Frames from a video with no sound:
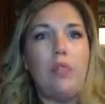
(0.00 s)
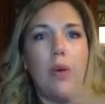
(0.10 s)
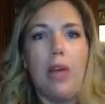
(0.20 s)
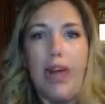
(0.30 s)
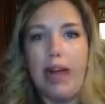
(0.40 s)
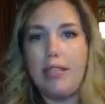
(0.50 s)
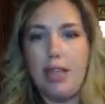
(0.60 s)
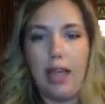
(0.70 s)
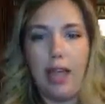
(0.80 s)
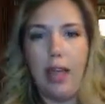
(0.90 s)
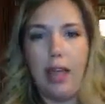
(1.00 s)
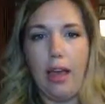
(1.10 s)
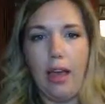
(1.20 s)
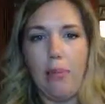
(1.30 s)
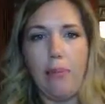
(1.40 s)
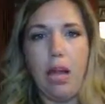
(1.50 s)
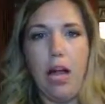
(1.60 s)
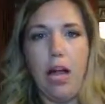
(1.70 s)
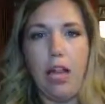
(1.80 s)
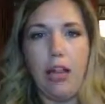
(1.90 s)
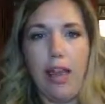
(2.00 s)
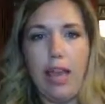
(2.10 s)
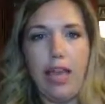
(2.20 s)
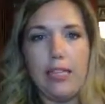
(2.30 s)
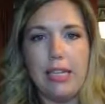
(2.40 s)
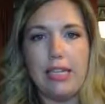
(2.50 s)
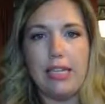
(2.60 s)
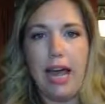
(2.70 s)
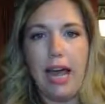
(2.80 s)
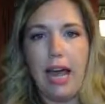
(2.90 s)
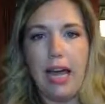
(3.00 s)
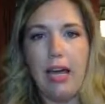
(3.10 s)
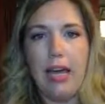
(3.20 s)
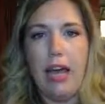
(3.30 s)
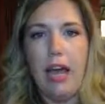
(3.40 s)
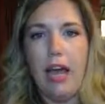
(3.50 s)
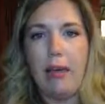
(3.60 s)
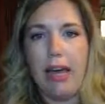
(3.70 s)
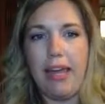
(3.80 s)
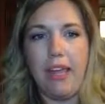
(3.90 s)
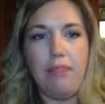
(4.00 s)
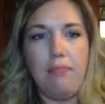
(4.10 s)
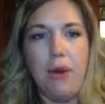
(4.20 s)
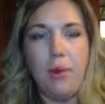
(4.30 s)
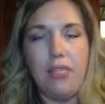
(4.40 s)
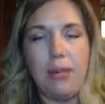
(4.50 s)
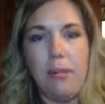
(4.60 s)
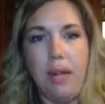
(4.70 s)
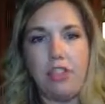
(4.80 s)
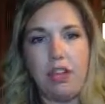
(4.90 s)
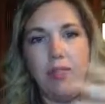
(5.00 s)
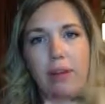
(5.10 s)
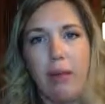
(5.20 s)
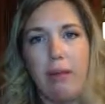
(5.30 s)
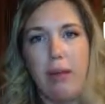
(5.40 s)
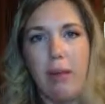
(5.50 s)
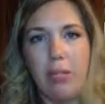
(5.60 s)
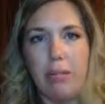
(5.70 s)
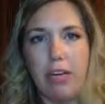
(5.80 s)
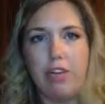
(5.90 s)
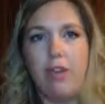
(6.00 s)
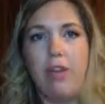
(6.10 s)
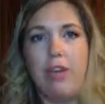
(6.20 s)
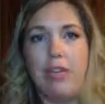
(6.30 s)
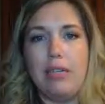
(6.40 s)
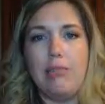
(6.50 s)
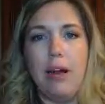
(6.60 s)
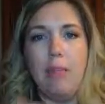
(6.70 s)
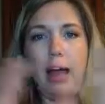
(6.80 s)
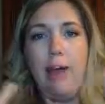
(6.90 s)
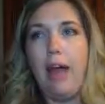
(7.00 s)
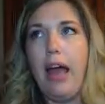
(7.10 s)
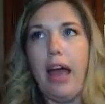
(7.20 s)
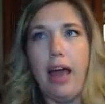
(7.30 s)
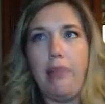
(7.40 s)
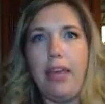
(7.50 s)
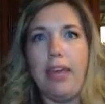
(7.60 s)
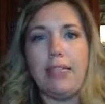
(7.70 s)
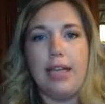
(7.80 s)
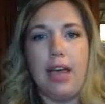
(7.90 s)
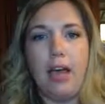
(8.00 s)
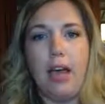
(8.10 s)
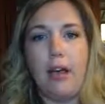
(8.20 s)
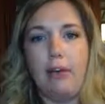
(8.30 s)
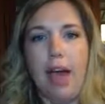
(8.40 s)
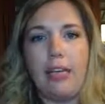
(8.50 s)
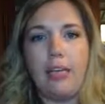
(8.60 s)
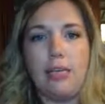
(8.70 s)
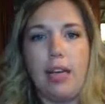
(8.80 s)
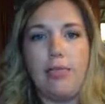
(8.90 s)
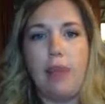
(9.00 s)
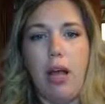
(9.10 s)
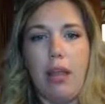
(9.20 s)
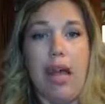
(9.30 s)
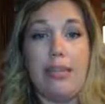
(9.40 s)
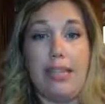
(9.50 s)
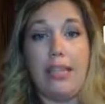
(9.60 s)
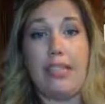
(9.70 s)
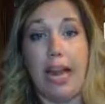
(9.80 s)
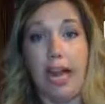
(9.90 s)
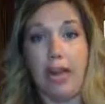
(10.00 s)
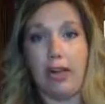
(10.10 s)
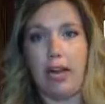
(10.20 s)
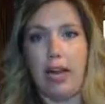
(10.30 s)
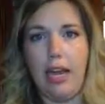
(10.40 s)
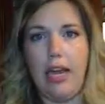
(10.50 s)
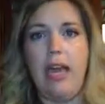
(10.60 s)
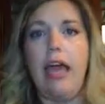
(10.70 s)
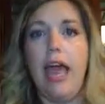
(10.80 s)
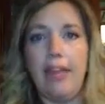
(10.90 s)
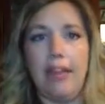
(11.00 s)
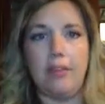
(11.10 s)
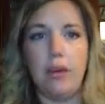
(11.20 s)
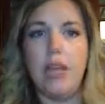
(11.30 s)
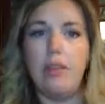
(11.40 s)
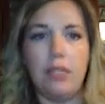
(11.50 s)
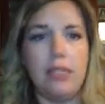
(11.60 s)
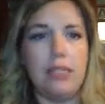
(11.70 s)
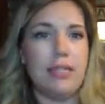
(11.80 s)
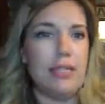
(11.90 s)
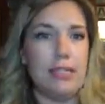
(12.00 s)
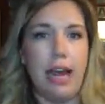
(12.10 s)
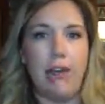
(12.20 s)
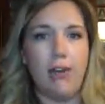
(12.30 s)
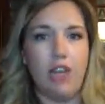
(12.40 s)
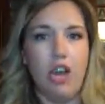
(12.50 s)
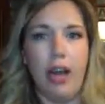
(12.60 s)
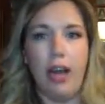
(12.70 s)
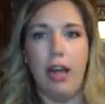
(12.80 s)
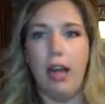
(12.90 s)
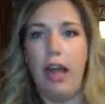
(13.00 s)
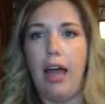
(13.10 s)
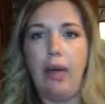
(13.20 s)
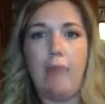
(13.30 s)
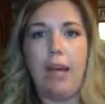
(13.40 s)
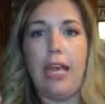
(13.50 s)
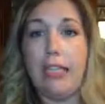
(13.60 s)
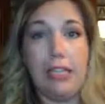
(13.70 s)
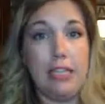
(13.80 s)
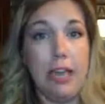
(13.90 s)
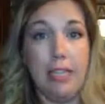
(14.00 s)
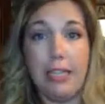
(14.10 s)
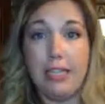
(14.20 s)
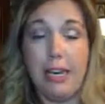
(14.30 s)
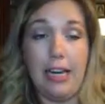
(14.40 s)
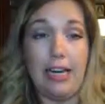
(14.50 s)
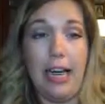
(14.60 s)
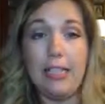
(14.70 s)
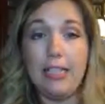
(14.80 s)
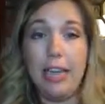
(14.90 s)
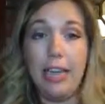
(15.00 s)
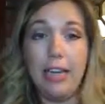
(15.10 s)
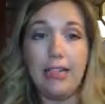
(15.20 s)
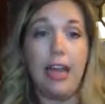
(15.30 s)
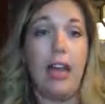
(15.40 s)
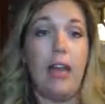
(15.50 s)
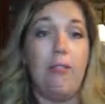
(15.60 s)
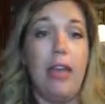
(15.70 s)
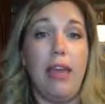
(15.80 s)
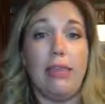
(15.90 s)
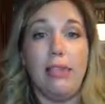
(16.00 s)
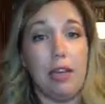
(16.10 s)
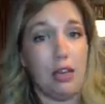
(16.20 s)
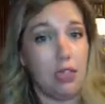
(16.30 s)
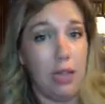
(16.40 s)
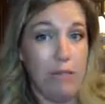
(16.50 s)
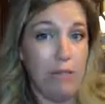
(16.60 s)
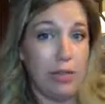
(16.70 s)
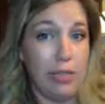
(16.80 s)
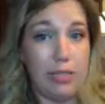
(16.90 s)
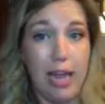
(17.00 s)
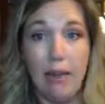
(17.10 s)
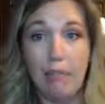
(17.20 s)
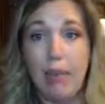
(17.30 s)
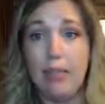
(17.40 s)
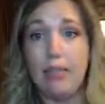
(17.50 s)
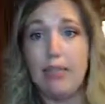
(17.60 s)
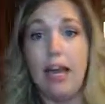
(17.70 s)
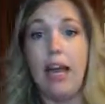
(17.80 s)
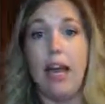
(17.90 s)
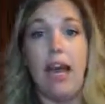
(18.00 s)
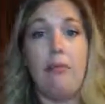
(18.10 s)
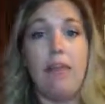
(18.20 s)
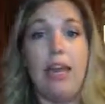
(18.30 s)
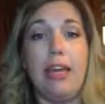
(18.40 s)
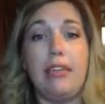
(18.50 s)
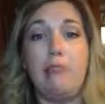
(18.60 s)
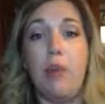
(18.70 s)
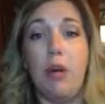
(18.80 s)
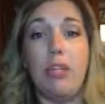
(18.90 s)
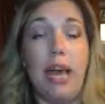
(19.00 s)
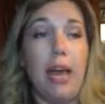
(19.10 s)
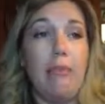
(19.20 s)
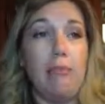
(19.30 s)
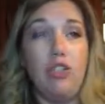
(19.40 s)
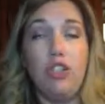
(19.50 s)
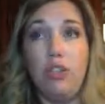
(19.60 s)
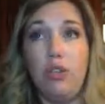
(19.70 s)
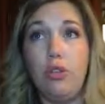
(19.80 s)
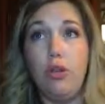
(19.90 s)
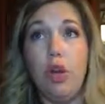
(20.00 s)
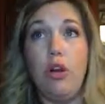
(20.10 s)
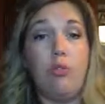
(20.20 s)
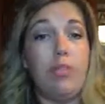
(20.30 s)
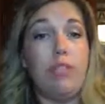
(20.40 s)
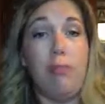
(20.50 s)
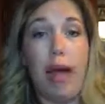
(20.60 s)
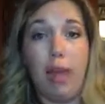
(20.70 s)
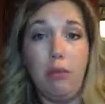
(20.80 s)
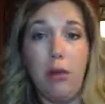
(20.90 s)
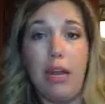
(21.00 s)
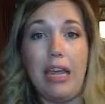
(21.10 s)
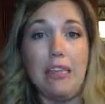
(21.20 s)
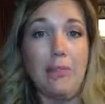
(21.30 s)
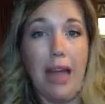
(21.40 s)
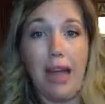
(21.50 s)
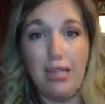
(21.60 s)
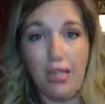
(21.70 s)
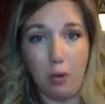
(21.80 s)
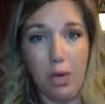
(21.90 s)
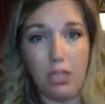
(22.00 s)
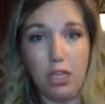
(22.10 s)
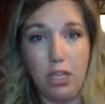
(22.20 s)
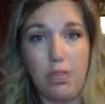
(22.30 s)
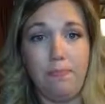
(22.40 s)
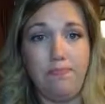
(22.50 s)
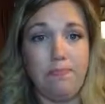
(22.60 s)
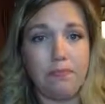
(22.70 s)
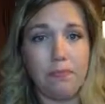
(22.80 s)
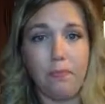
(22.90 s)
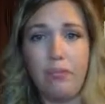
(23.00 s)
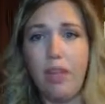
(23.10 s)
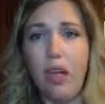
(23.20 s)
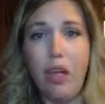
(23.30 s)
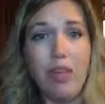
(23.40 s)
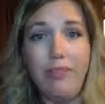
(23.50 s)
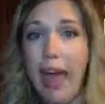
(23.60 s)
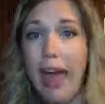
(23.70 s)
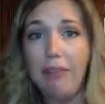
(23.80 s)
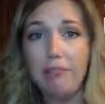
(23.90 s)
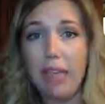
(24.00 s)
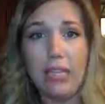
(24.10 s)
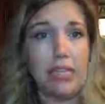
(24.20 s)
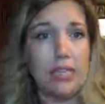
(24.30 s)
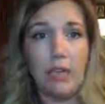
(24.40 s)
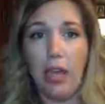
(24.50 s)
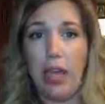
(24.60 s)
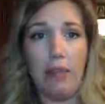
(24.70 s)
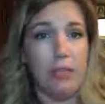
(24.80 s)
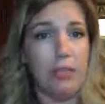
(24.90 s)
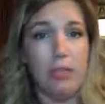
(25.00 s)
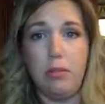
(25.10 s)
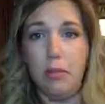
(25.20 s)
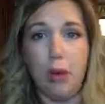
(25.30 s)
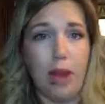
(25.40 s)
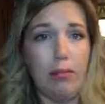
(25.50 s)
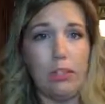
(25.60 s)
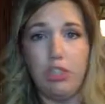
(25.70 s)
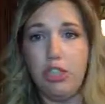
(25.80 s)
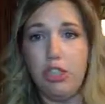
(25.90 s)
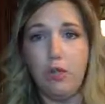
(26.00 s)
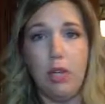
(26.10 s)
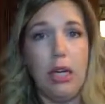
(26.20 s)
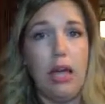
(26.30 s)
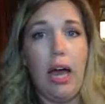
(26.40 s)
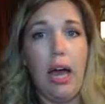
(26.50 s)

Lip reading: So he has a ball that he sits on. I can post a picture of it. Maybe I'll post a picture for you guys tomorrow. But he has like a exercise ball that has a stand on it, and that's what he uses instead of a chair. But he still gets extended test taking time. He gets longer time for assignments. He gets more time to respond when he's been asked a question. All of that is we're able to do